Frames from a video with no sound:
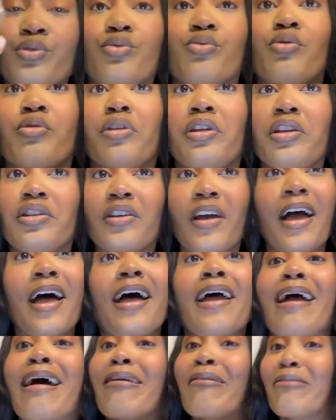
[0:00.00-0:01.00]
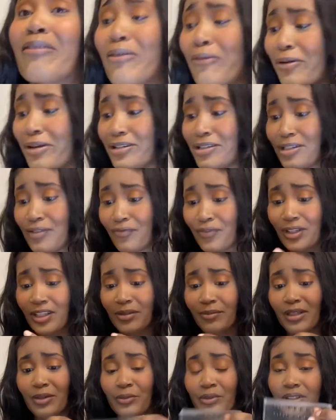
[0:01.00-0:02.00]
two on each eye. I don't know. I'm just filling
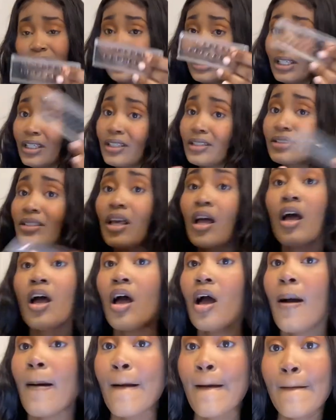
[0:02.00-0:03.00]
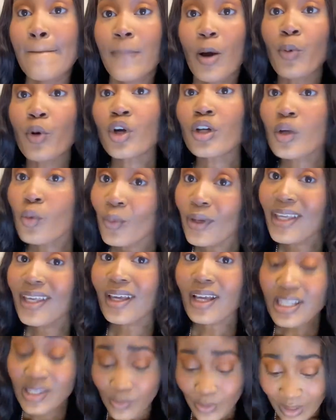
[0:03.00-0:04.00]
in with these. But we're gonna wing it
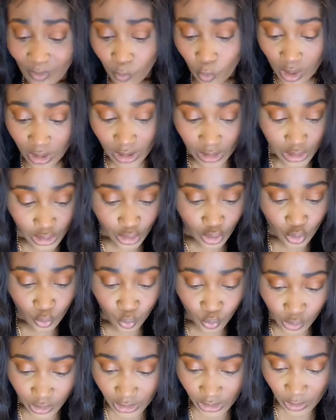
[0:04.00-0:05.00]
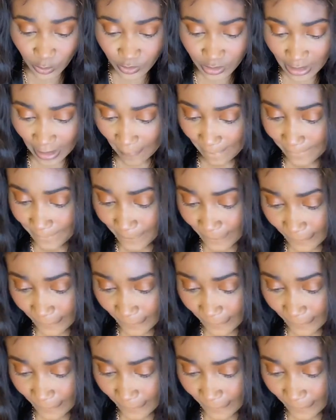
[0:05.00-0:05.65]
because we wanna look really cute today.